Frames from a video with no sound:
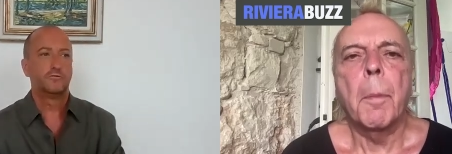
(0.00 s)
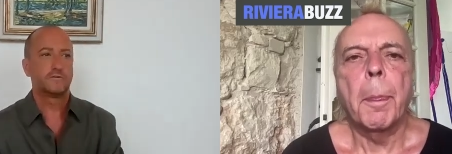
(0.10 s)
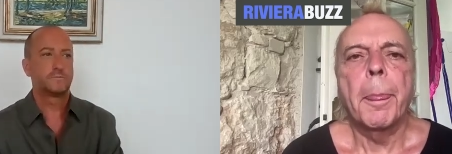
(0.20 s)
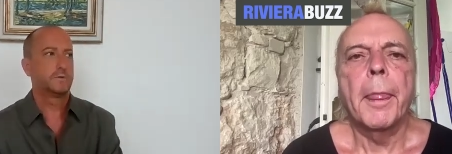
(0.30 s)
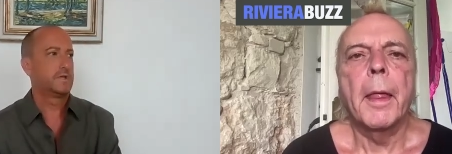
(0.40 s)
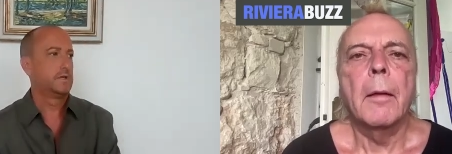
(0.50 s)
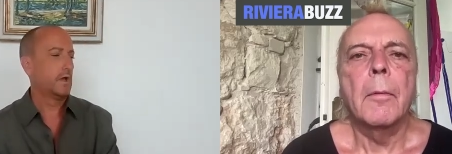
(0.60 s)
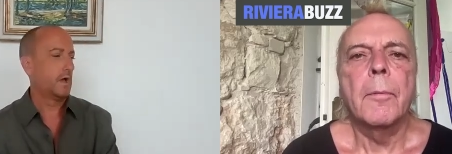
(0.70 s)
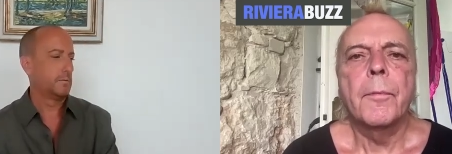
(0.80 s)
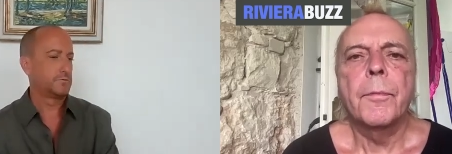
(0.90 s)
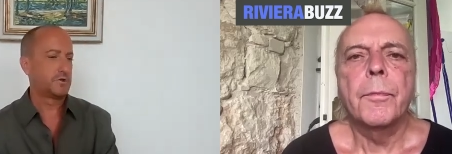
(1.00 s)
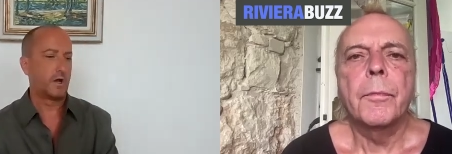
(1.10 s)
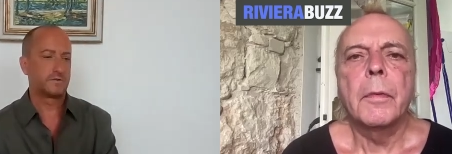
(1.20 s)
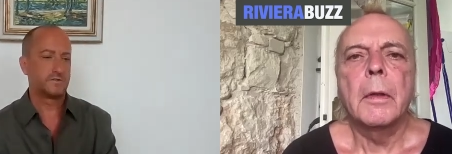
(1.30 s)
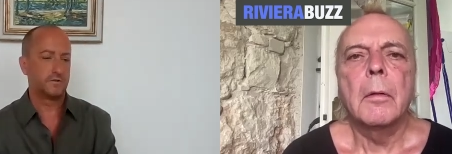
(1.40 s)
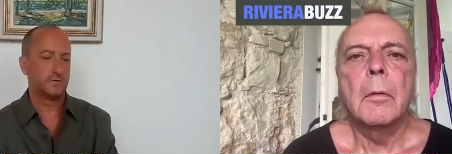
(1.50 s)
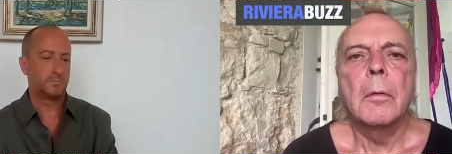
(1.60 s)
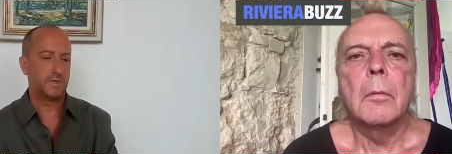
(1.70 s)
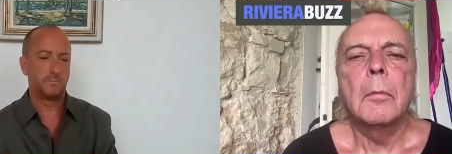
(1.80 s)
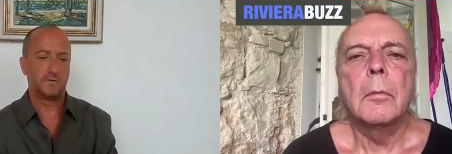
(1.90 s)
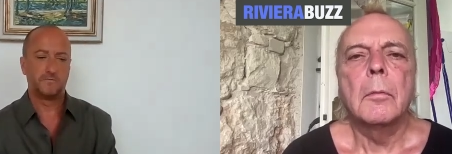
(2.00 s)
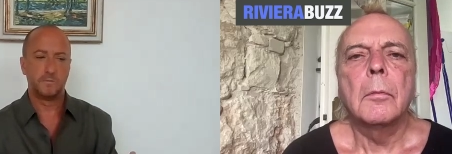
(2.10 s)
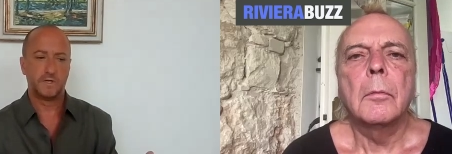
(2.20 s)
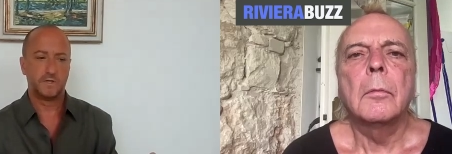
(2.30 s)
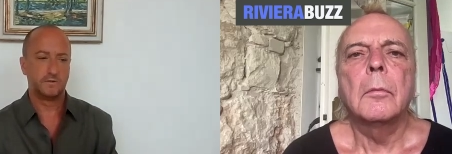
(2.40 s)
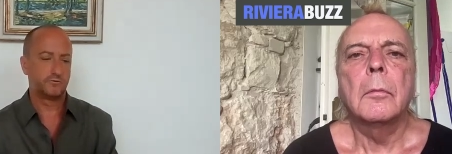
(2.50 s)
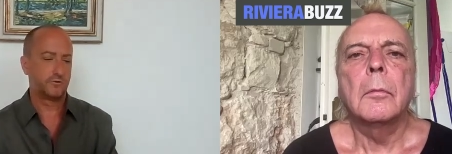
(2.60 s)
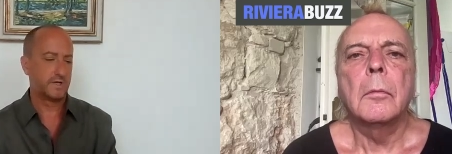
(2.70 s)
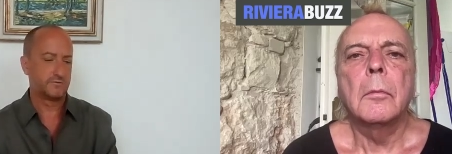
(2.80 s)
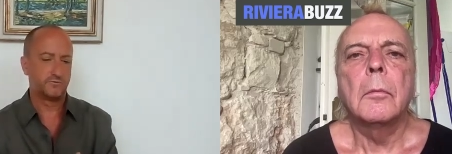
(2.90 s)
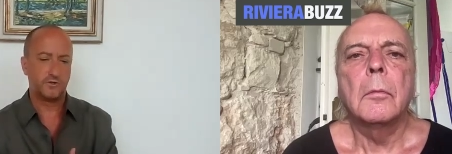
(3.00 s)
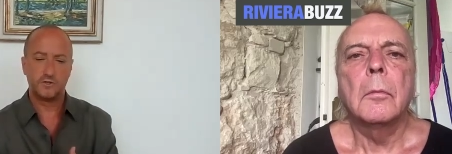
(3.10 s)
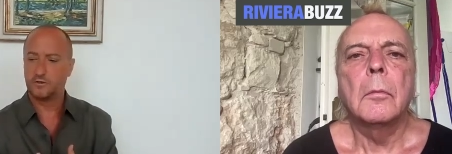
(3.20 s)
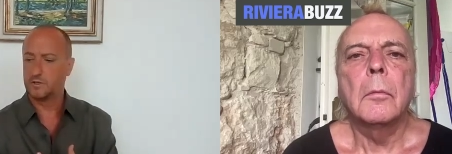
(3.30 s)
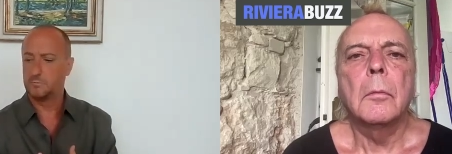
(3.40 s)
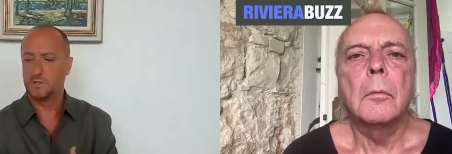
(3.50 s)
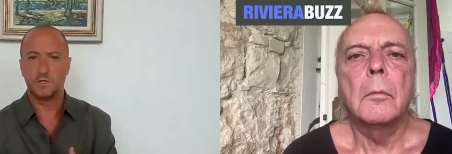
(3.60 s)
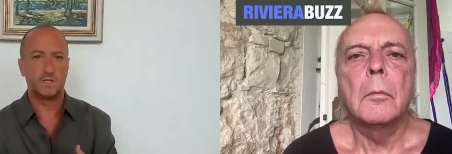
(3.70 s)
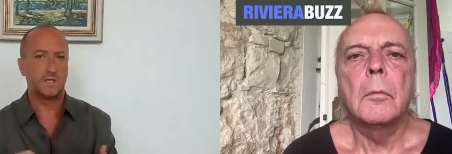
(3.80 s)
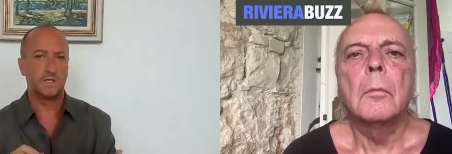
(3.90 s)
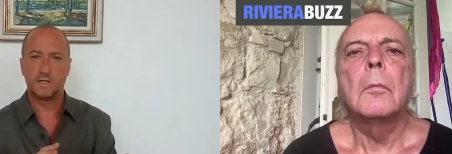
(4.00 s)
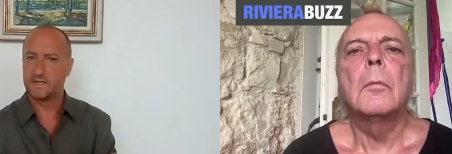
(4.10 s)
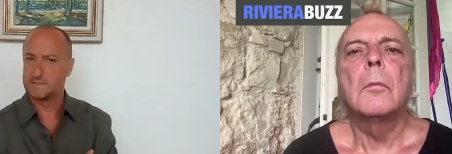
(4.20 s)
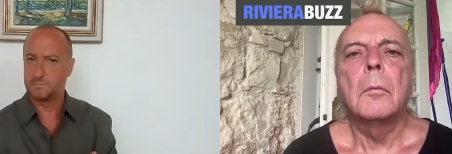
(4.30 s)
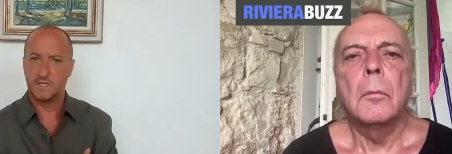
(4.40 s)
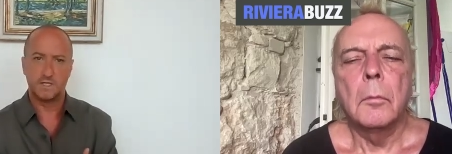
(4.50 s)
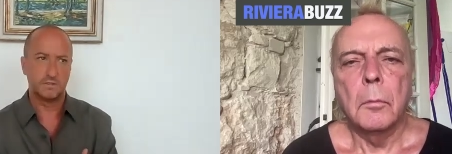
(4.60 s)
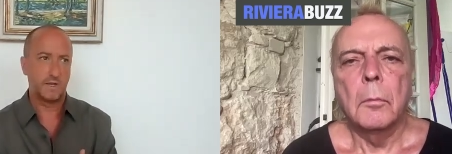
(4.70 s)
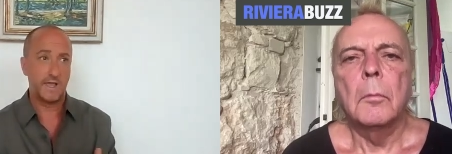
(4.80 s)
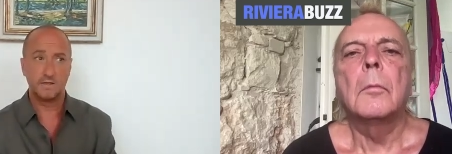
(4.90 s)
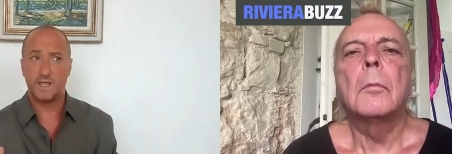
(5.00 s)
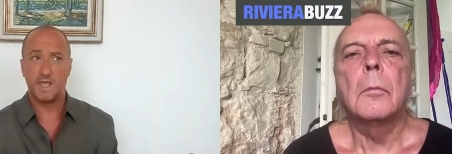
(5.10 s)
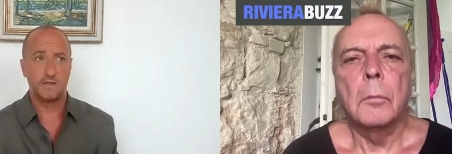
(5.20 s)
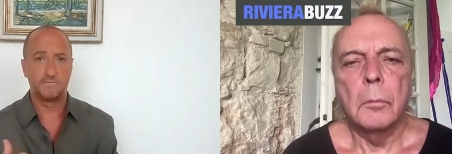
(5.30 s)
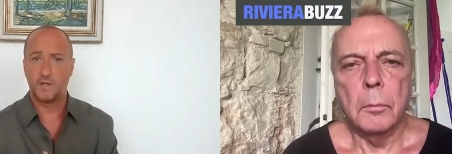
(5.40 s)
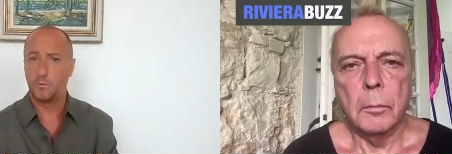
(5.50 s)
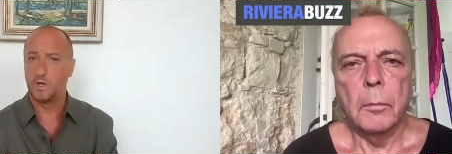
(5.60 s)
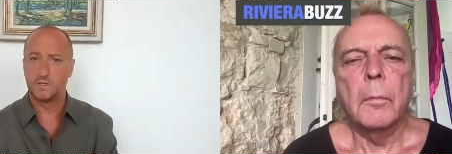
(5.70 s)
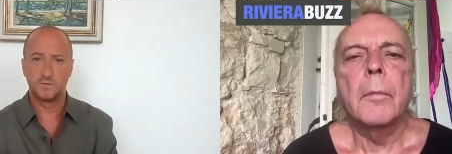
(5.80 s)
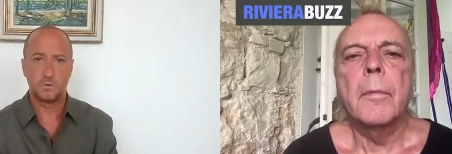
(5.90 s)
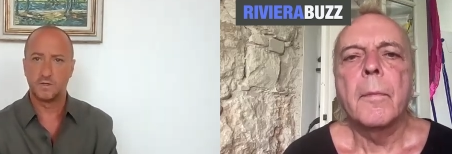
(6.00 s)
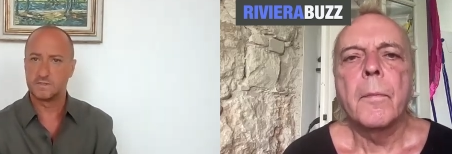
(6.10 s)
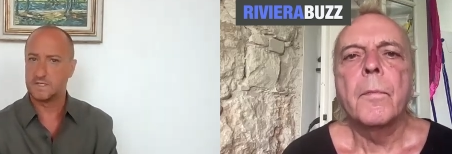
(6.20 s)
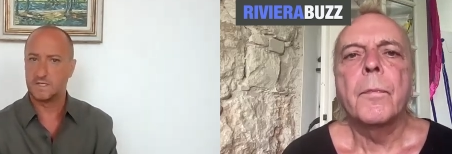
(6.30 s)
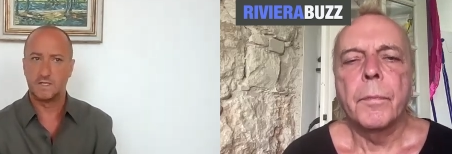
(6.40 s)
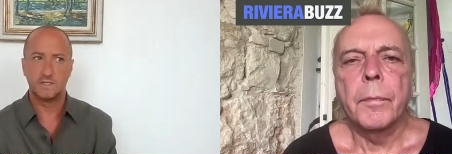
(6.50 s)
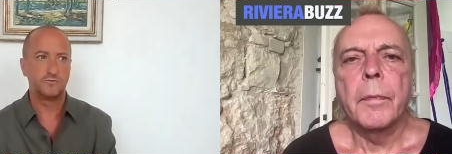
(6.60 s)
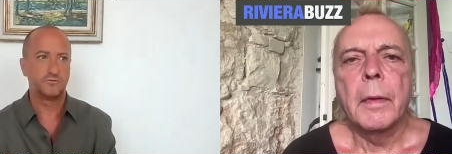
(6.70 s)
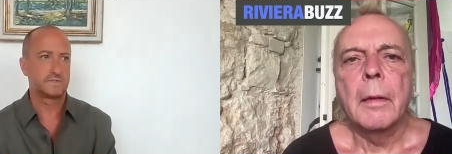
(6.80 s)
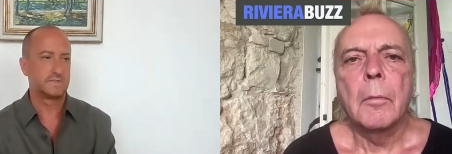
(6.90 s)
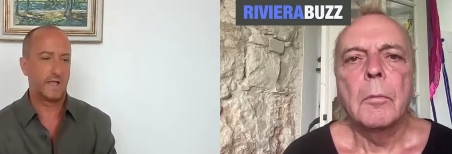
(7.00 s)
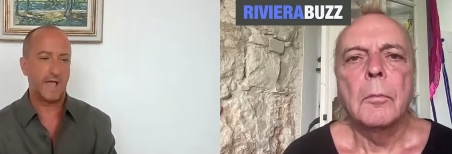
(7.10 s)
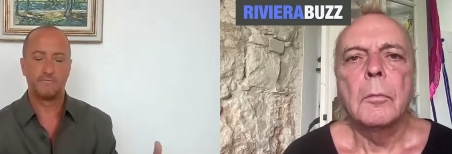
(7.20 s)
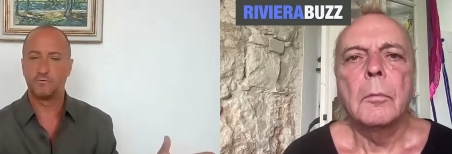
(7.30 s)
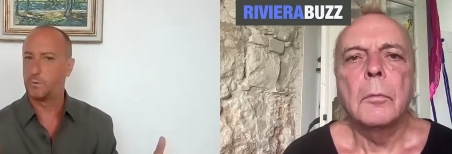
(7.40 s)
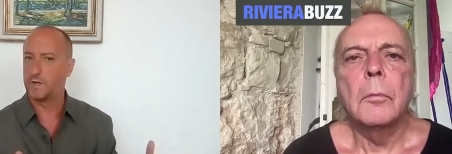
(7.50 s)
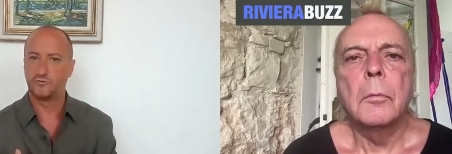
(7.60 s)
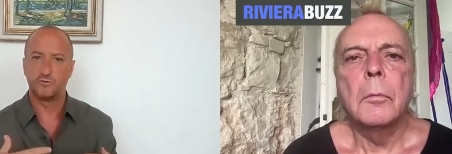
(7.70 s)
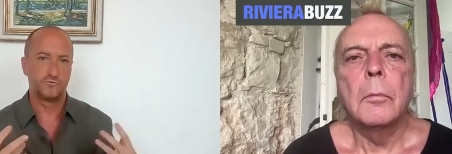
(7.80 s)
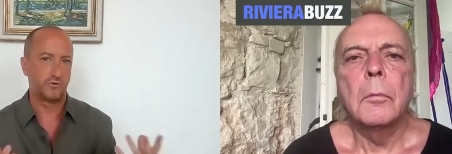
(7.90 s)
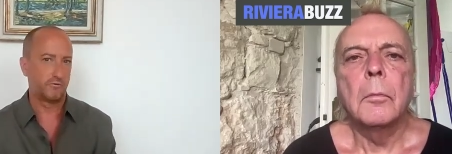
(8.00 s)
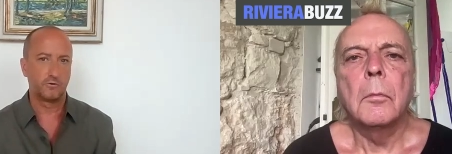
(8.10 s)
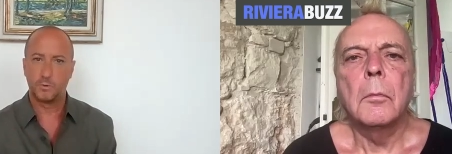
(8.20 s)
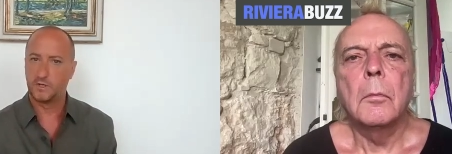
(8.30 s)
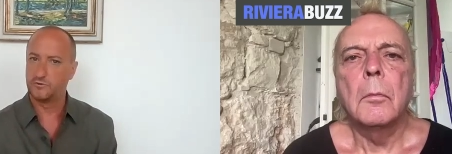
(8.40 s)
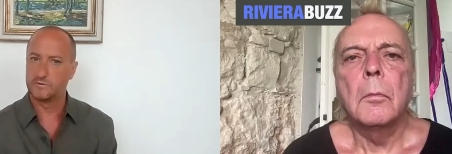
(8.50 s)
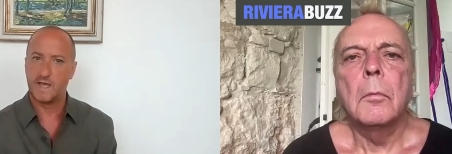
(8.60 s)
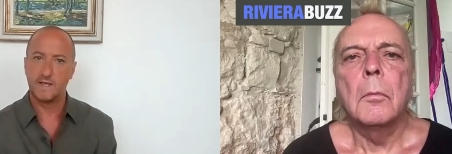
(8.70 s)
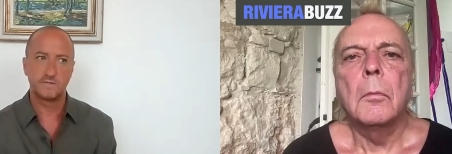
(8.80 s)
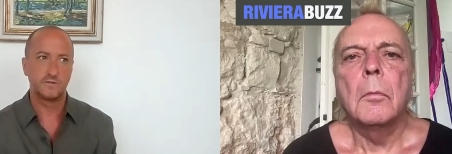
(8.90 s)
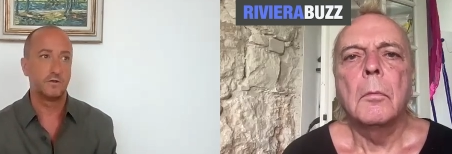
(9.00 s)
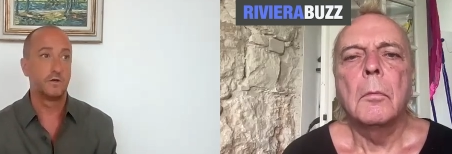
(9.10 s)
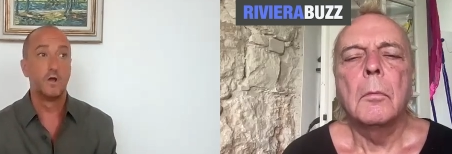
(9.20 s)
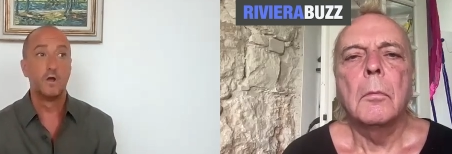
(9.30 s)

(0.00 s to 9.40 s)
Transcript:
Speaker 1: just would um, talk to people from the transgender community, lesbian and gay, if they wanted to all sit in and just have questions, general questions answered,